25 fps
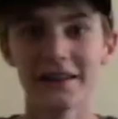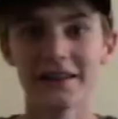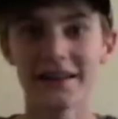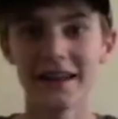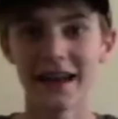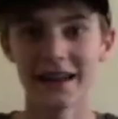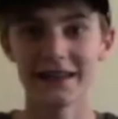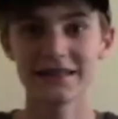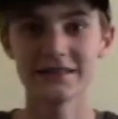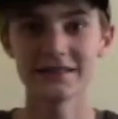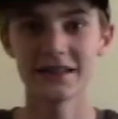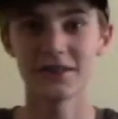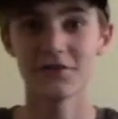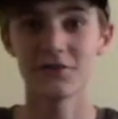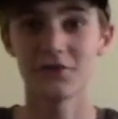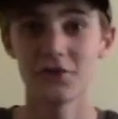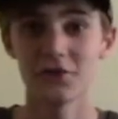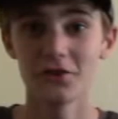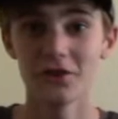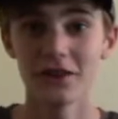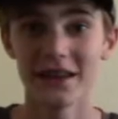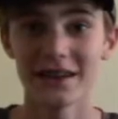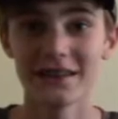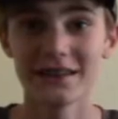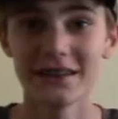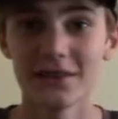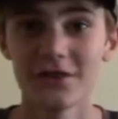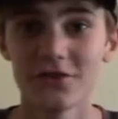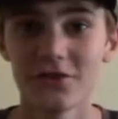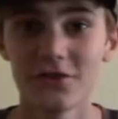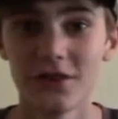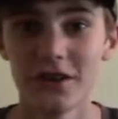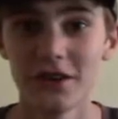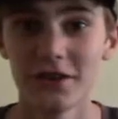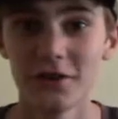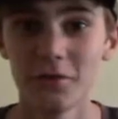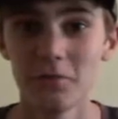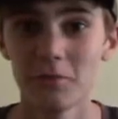guys, if you like this
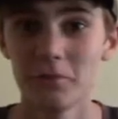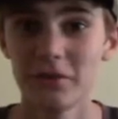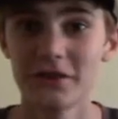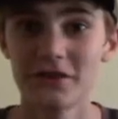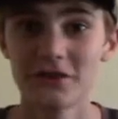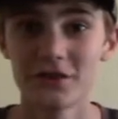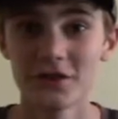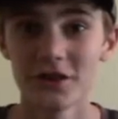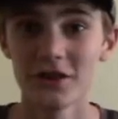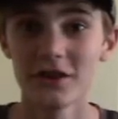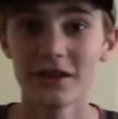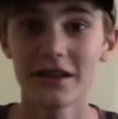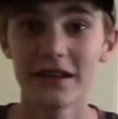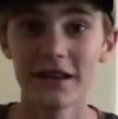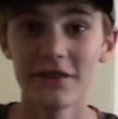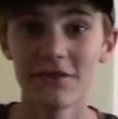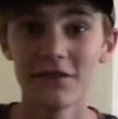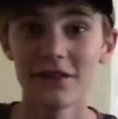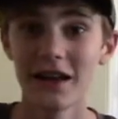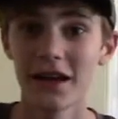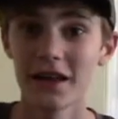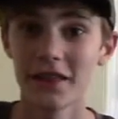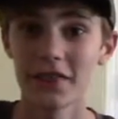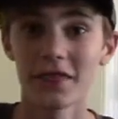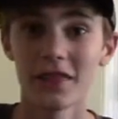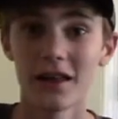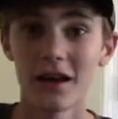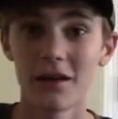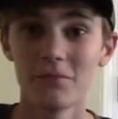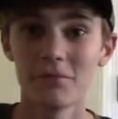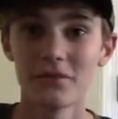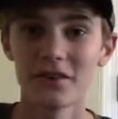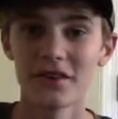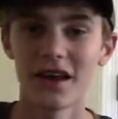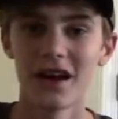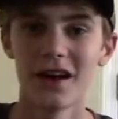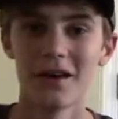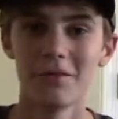video, be sure to give it a
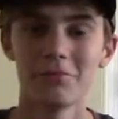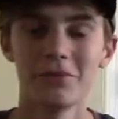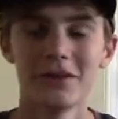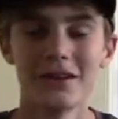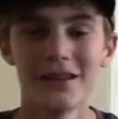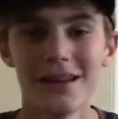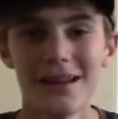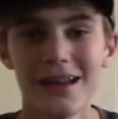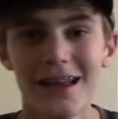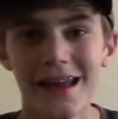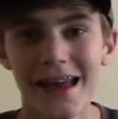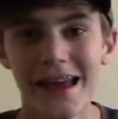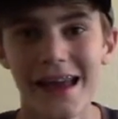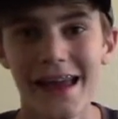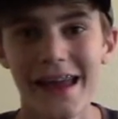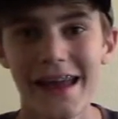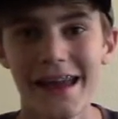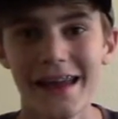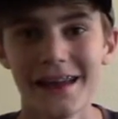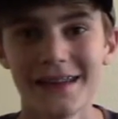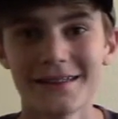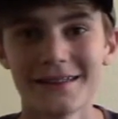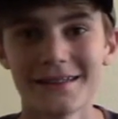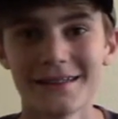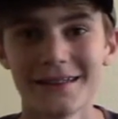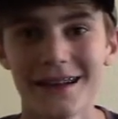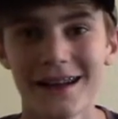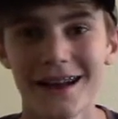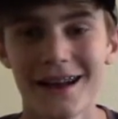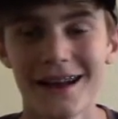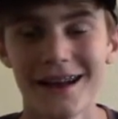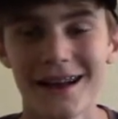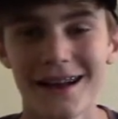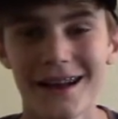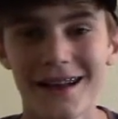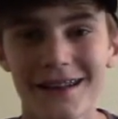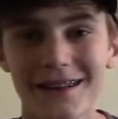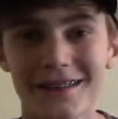thumbs up, and
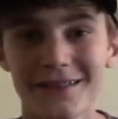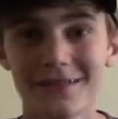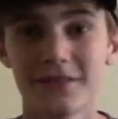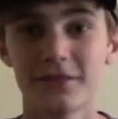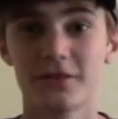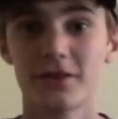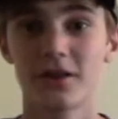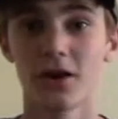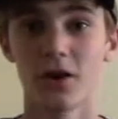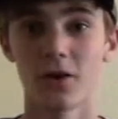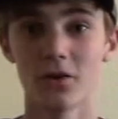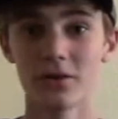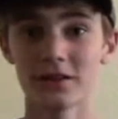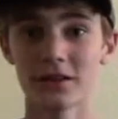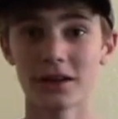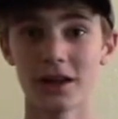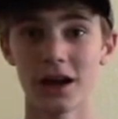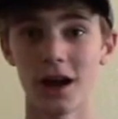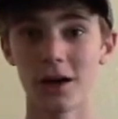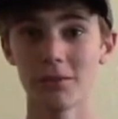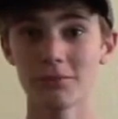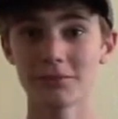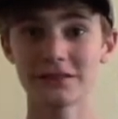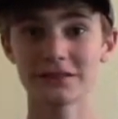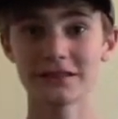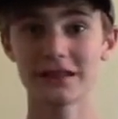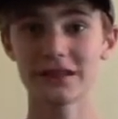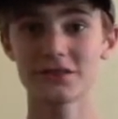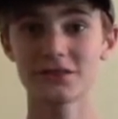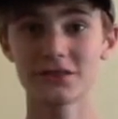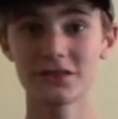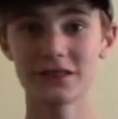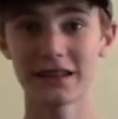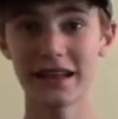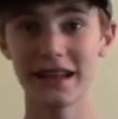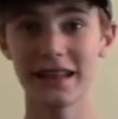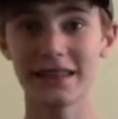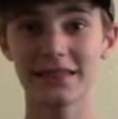go in the comment
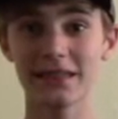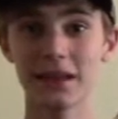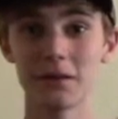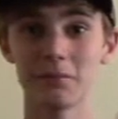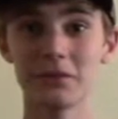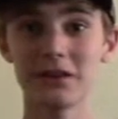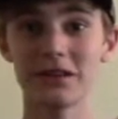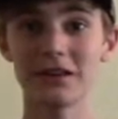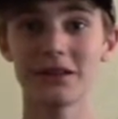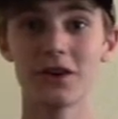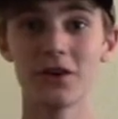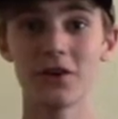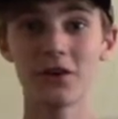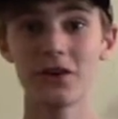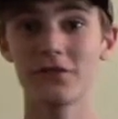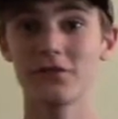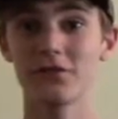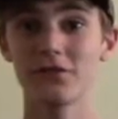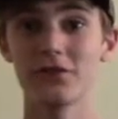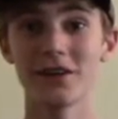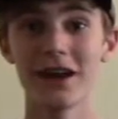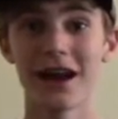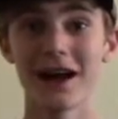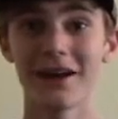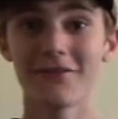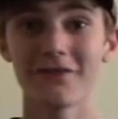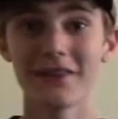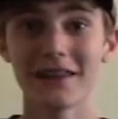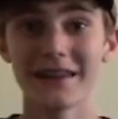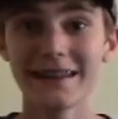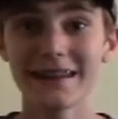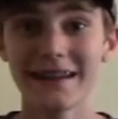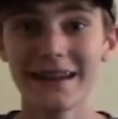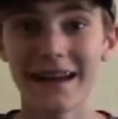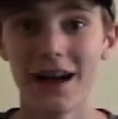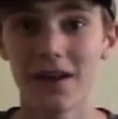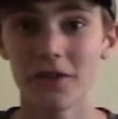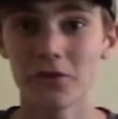section and let me know if you have
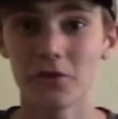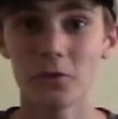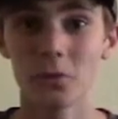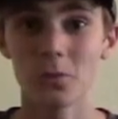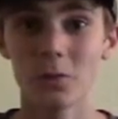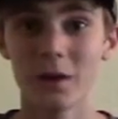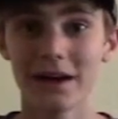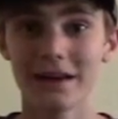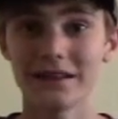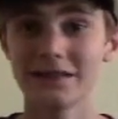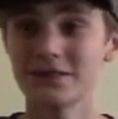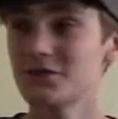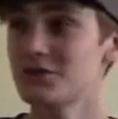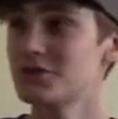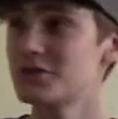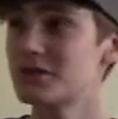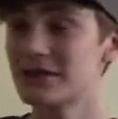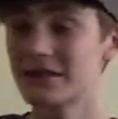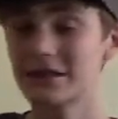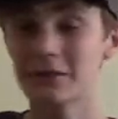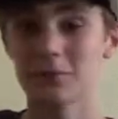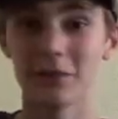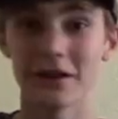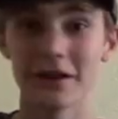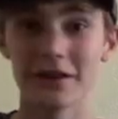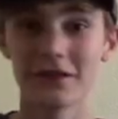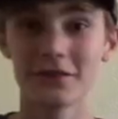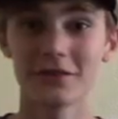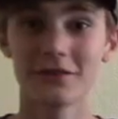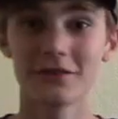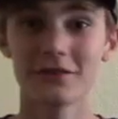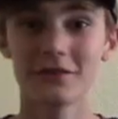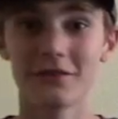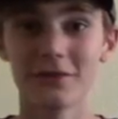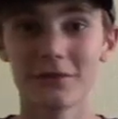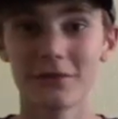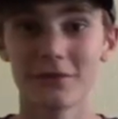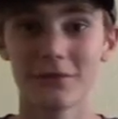any other ways you display your
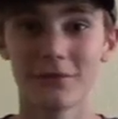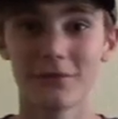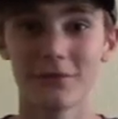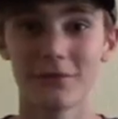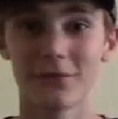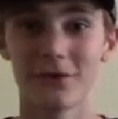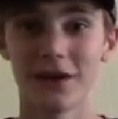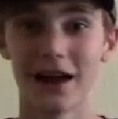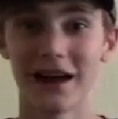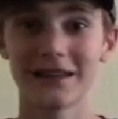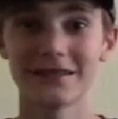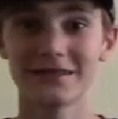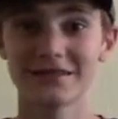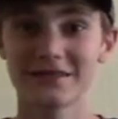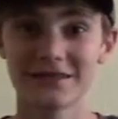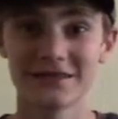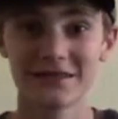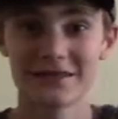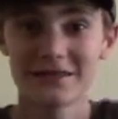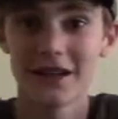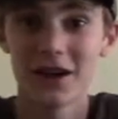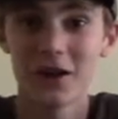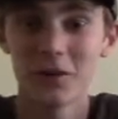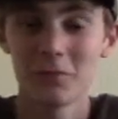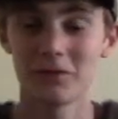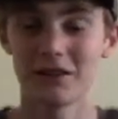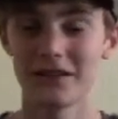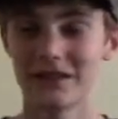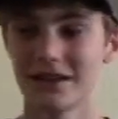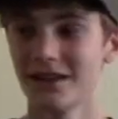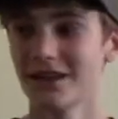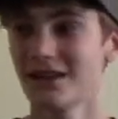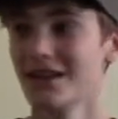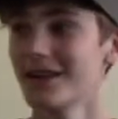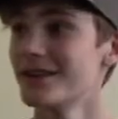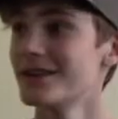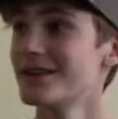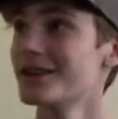finds to tell me.
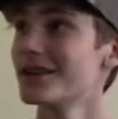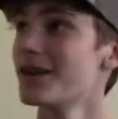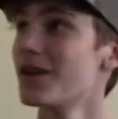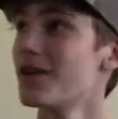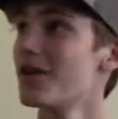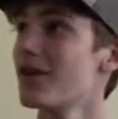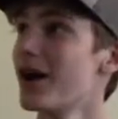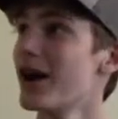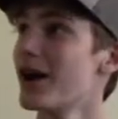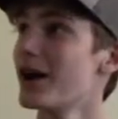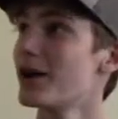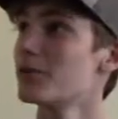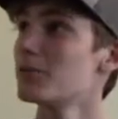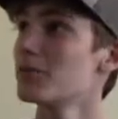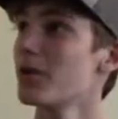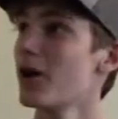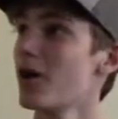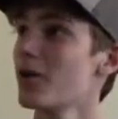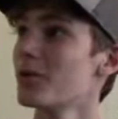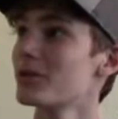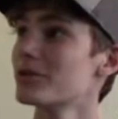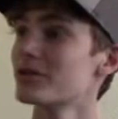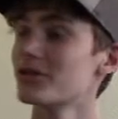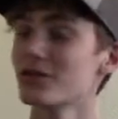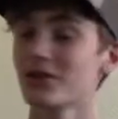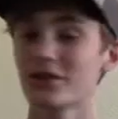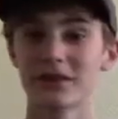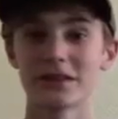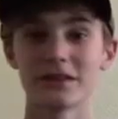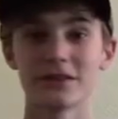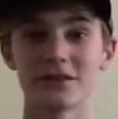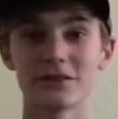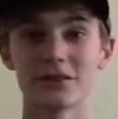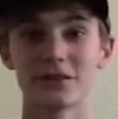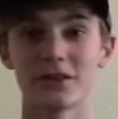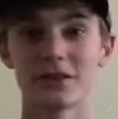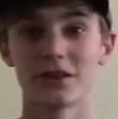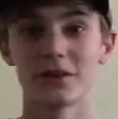You know, I'm always
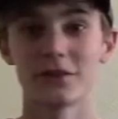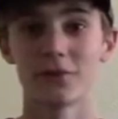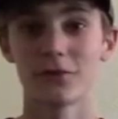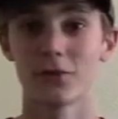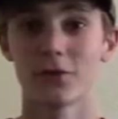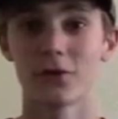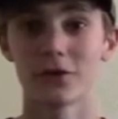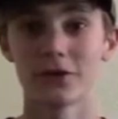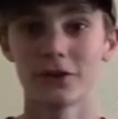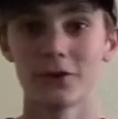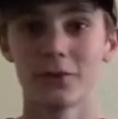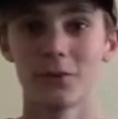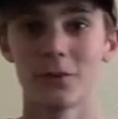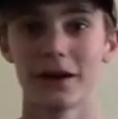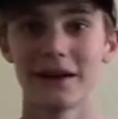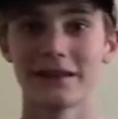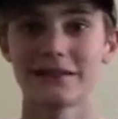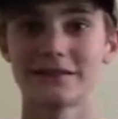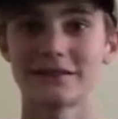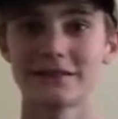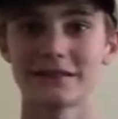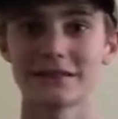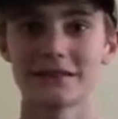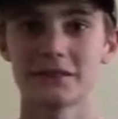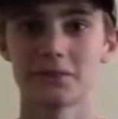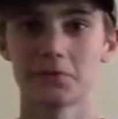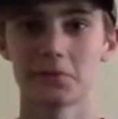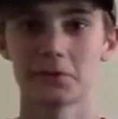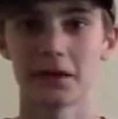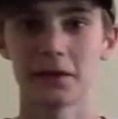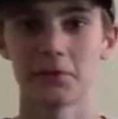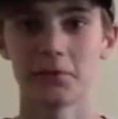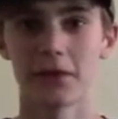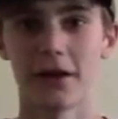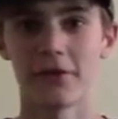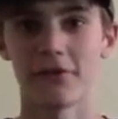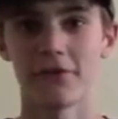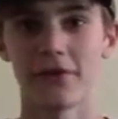looking for new ways to
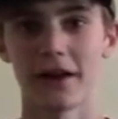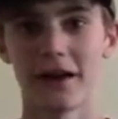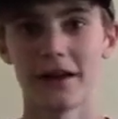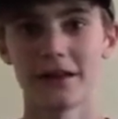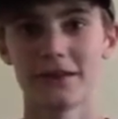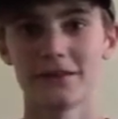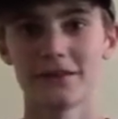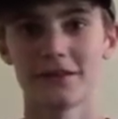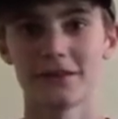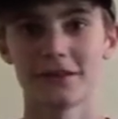display my finds.